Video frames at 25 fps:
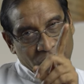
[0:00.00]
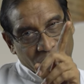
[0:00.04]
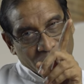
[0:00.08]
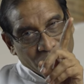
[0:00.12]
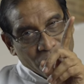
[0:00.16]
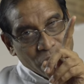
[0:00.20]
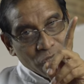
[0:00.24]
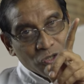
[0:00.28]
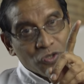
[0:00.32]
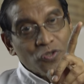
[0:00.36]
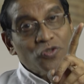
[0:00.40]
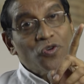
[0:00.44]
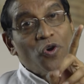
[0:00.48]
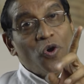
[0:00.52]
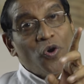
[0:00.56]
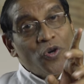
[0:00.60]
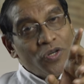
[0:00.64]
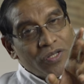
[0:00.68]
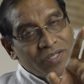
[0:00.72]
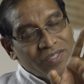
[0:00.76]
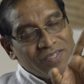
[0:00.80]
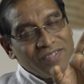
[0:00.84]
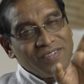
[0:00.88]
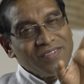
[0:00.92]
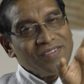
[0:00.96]
The
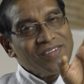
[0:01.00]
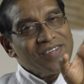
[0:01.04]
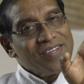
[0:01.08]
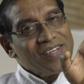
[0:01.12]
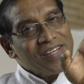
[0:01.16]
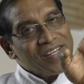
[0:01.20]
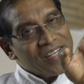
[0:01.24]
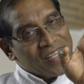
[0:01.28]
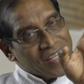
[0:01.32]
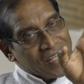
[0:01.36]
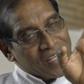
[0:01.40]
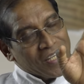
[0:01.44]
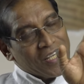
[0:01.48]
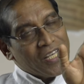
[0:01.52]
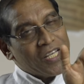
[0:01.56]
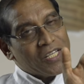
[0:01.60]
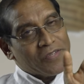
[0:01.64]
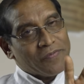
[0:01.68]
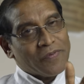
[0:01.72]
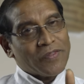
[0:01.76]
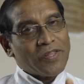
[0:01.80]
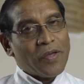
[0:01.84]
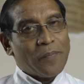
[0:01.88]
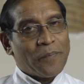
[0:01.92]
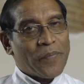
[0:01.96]
source is
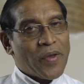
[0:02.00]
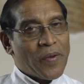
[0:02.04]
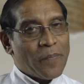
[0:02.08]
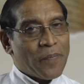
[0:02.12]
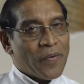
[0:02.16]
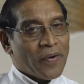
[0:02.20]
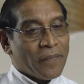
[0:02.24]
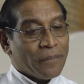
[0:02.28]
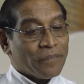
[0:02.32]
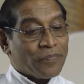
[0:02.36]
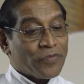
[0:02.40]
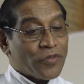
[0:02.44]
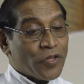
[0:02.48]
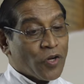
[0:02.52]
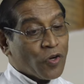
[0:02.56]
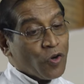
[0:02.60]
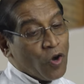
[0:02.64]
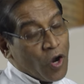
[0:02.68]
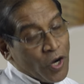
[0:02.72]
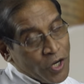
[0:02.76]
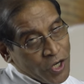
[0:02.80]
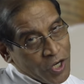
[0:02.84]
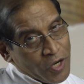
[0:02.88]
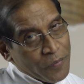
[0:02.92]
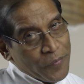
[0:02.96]
from the people. The
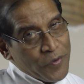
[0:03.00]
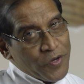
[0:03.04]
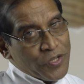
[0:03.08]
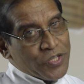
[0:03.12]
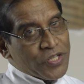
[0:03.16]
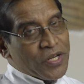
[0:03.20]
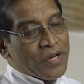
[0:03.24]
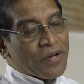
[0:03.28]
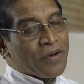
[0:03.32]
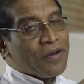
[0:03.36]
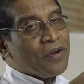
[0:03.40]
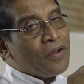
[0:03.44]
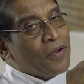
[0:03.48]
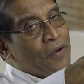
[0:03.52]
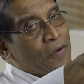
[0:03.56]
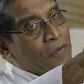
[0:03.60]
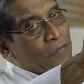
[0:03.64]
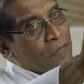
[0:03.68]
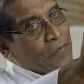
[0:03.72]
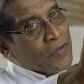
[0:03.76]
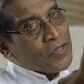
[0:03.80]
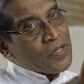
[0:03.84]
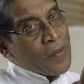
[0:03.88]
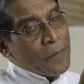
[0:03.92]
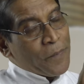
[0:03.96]
contribution
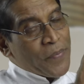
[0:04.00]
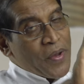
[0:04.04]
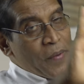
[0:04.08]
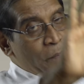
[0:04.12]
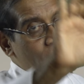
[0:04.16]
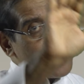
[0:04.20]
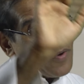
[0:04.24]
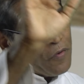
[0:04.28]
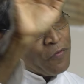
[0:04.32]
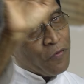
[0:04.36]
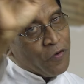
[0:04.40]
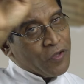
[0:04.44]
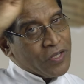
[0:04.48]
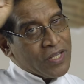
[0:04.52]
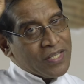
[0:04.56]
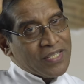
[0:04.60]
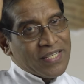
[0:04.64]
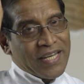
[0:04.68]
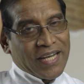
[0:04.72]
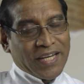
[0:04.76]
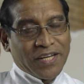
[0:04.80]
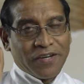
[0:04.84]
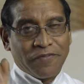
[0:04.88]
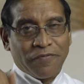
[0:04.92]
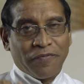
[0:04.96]
from the people for the
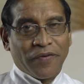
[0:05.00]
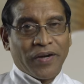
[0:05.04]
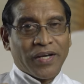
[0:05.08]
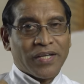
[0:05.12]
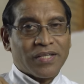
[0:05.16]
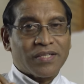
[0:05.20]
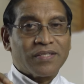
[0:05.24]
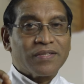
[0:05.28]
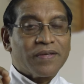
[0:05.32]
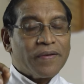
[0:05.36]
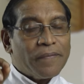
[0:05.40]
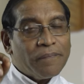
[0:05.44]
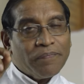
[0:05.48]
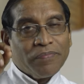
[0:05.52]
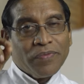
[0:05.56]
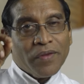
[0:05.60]
sacrifice.